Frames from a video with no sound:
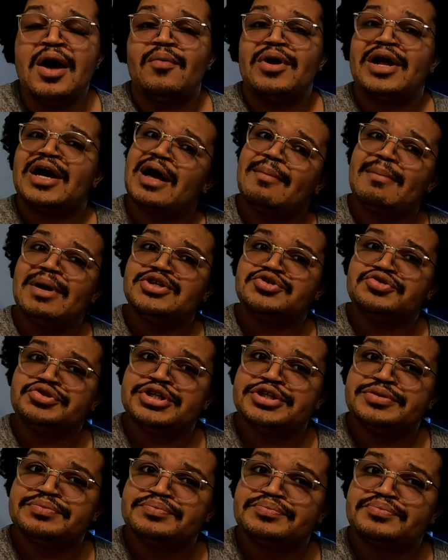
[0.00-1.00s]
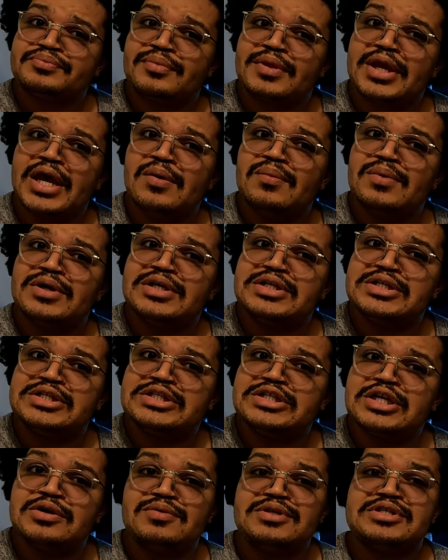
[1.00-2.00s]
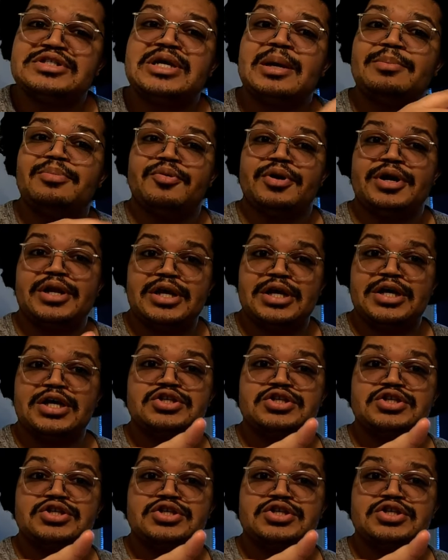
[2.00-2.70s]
When I got my drink, it was separated,